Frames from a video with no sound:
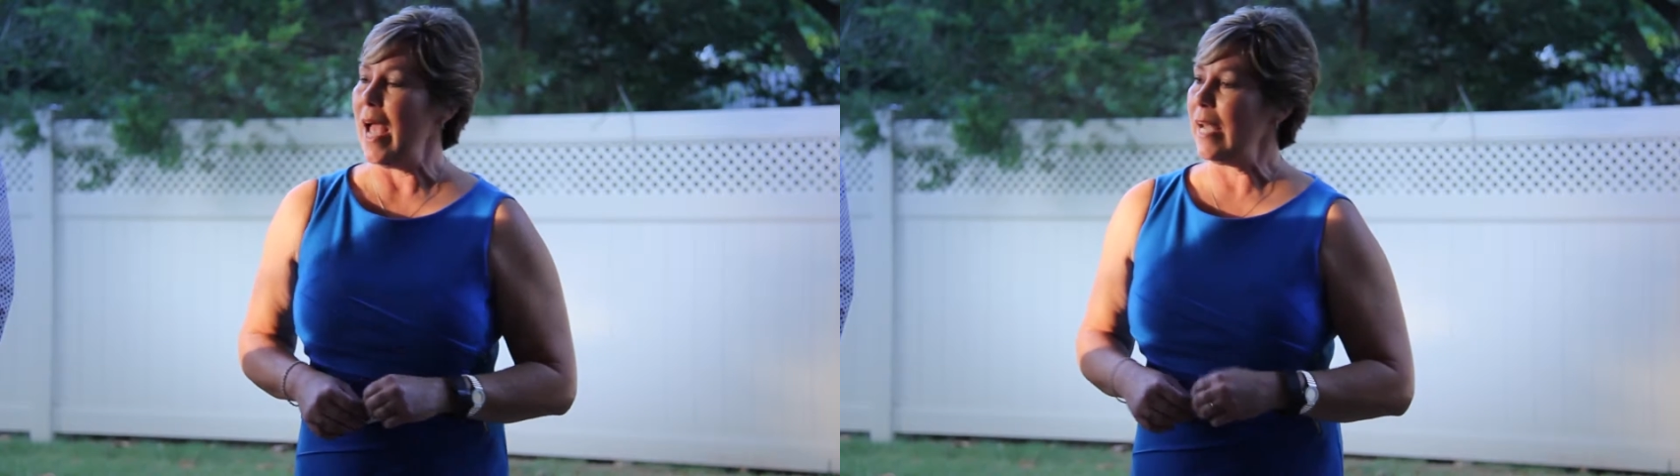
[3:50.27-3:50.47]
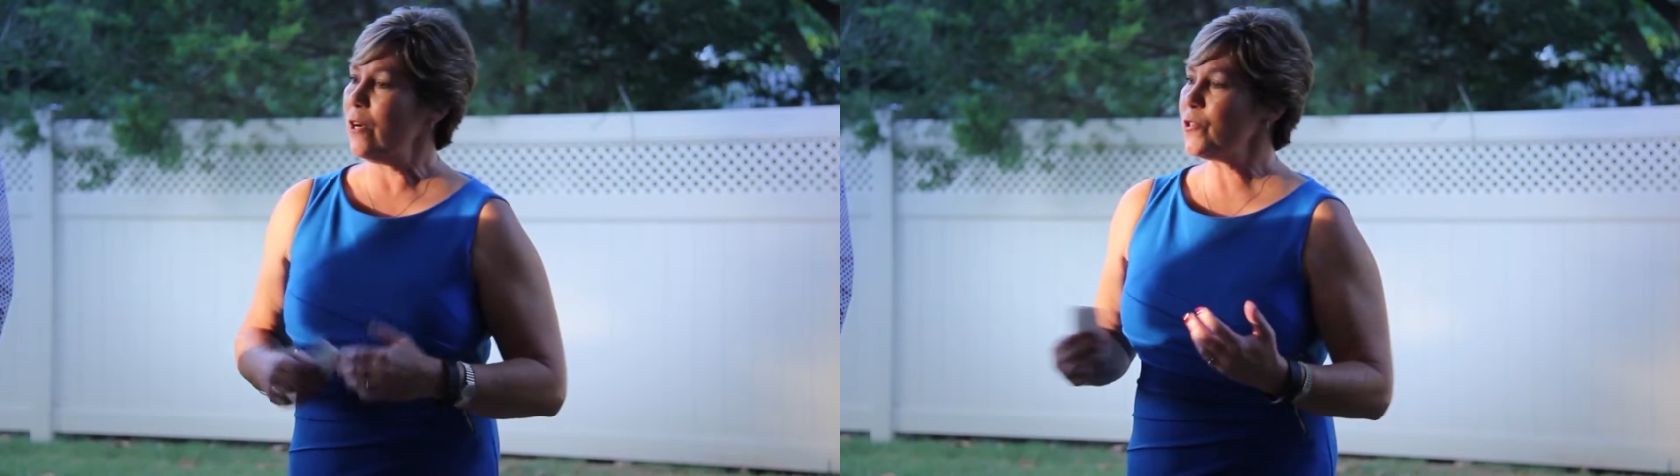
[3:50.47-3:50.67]

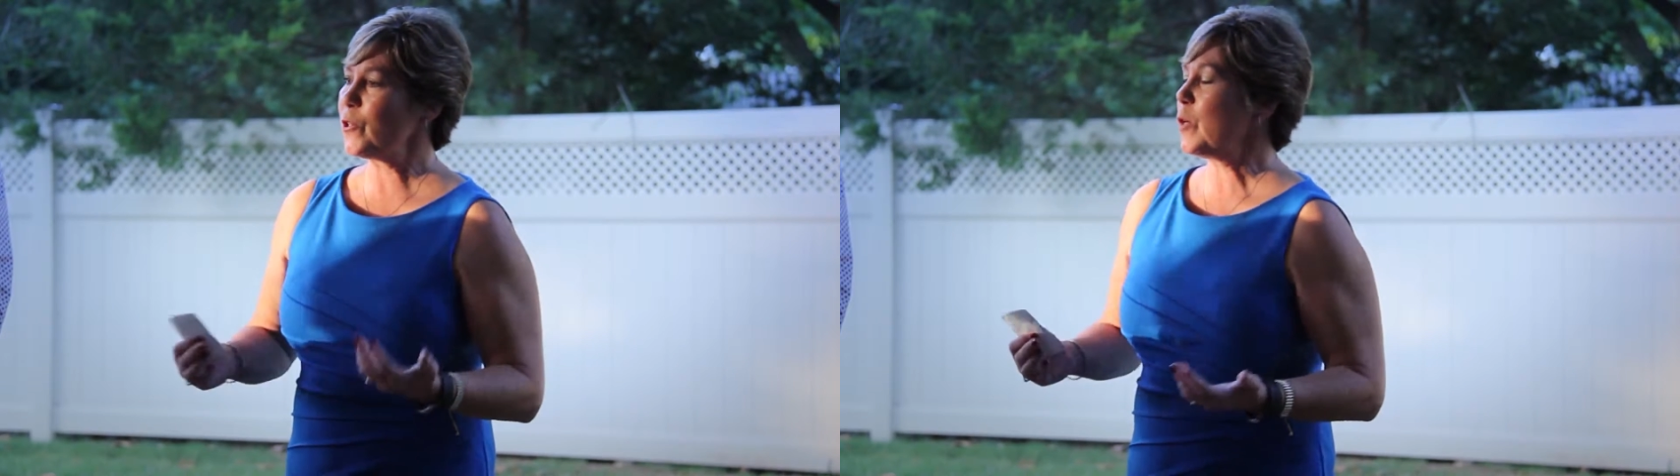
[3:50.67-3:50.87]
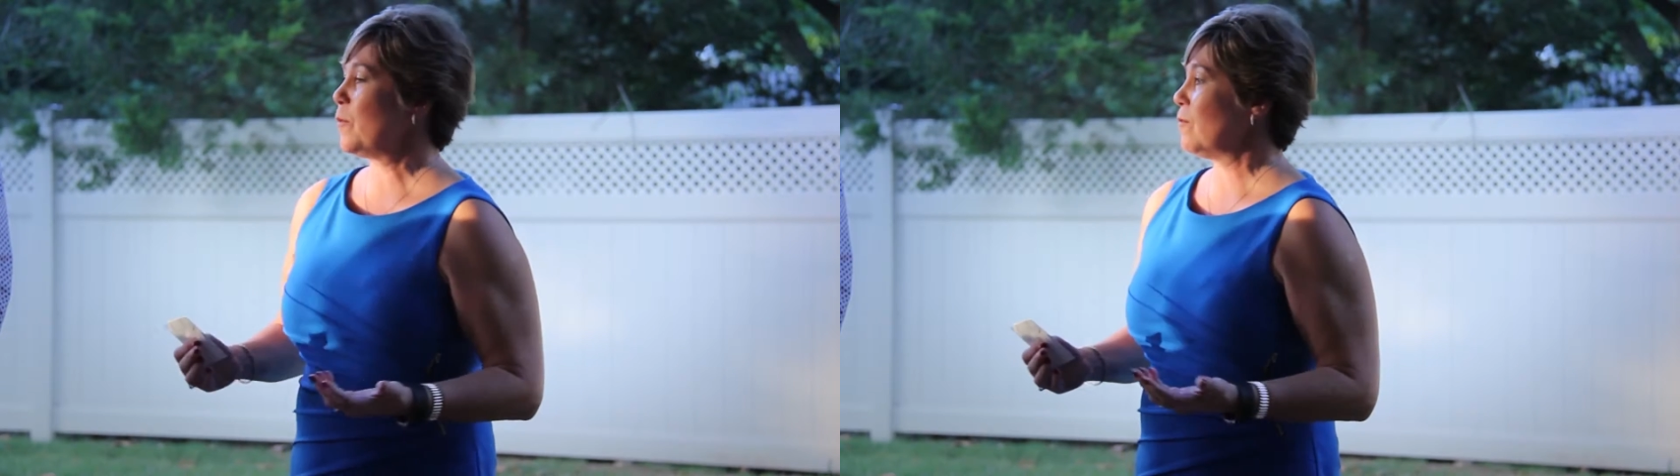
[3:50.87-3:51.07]
And here's a
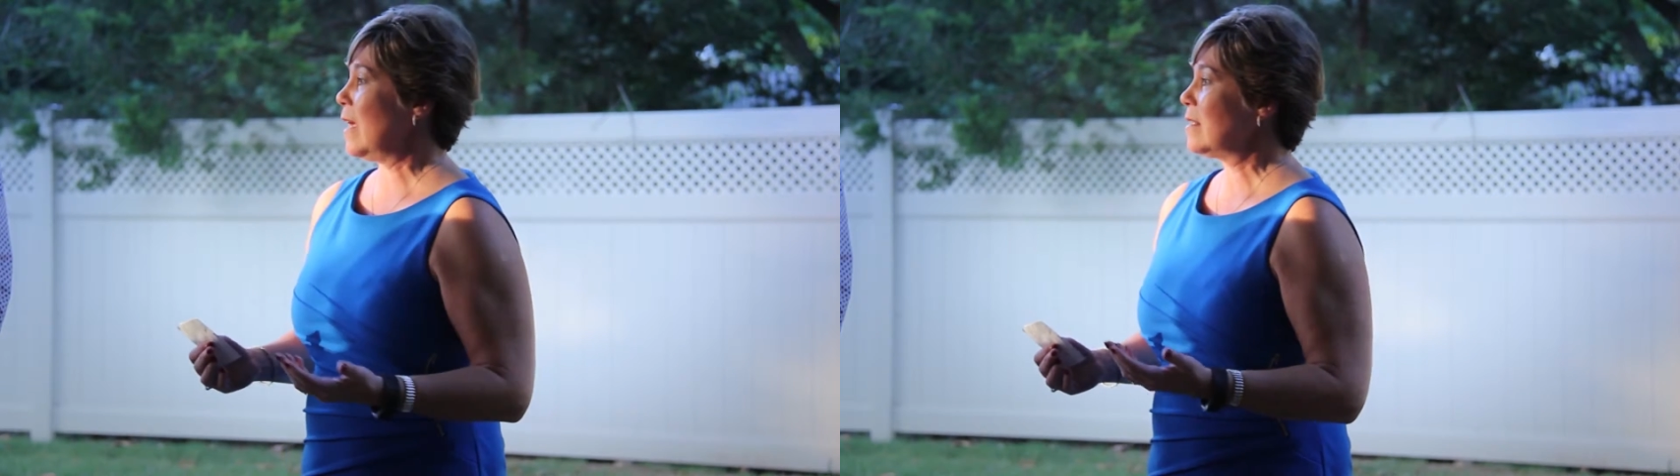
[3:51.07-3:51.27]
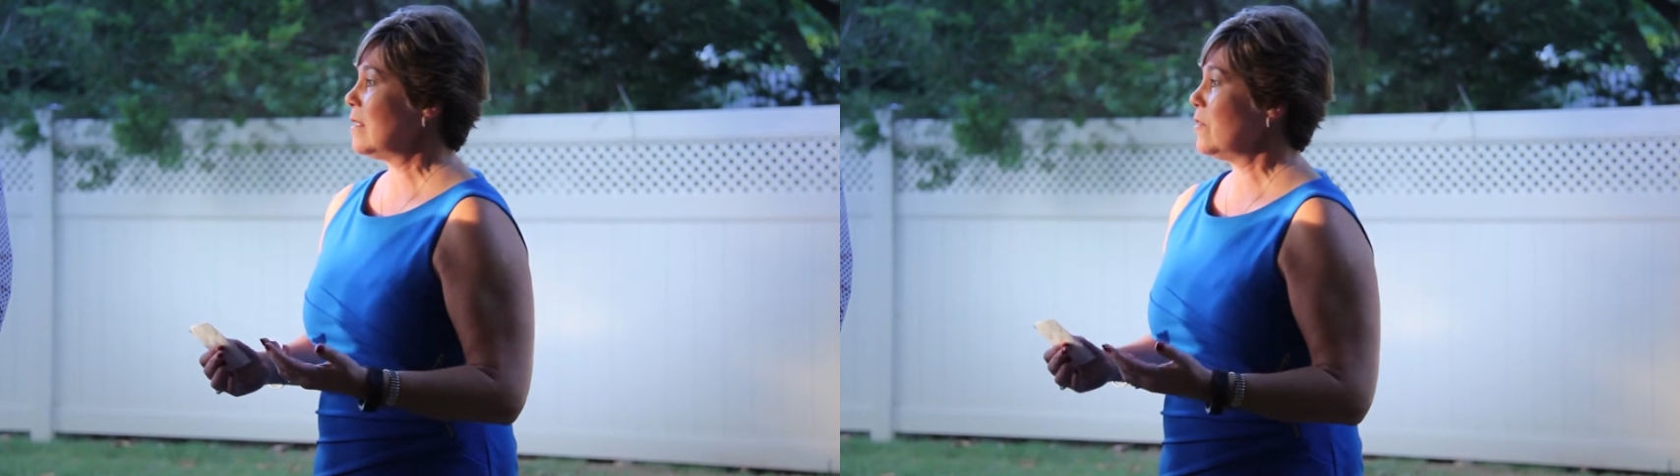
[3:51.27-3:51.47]
group of
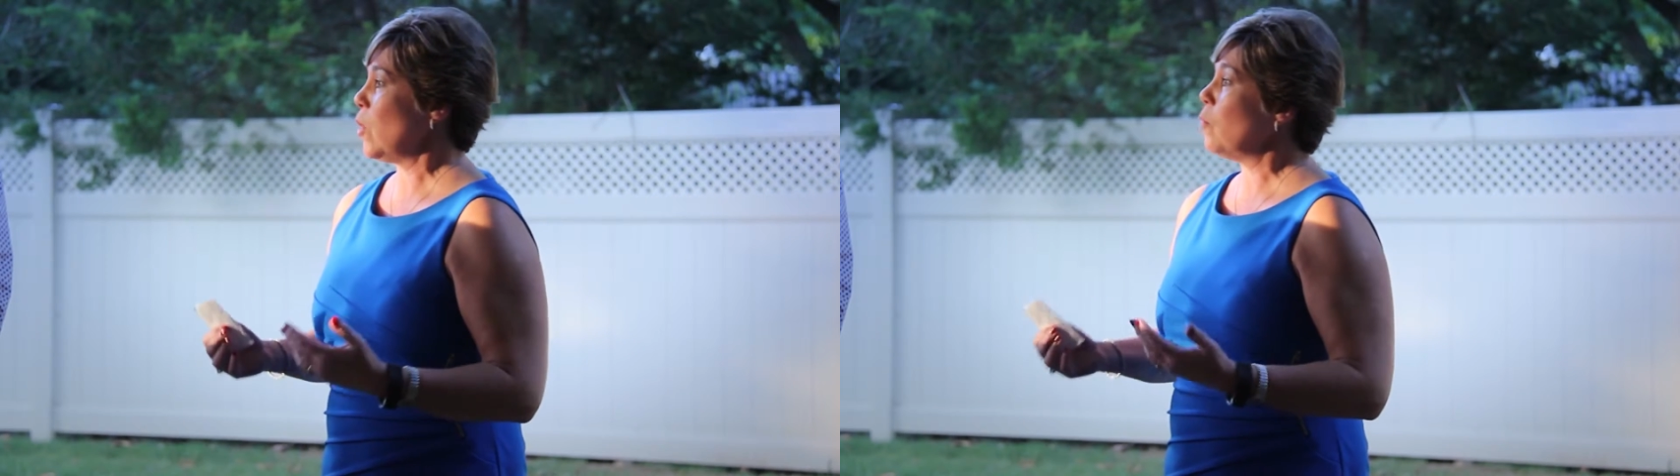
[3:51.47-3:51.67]
residents,